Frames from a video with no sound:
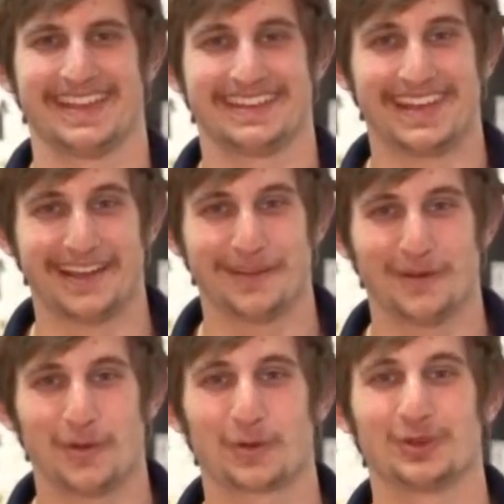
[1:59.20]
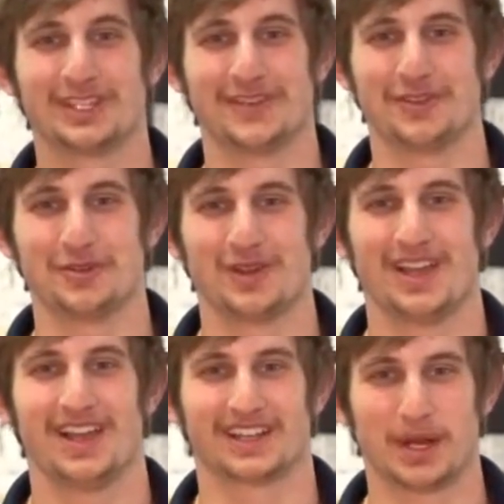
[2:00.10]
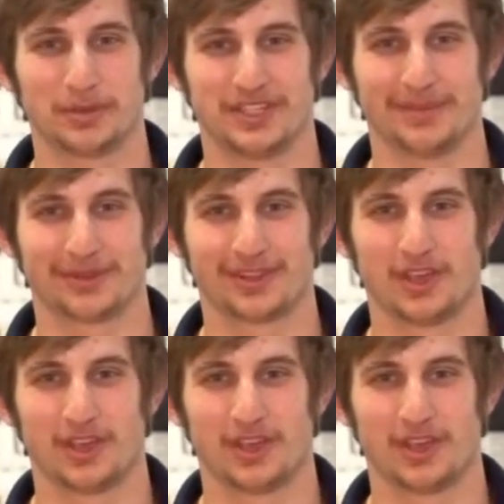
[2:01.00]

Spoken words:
Now, we're going to give you a couple tips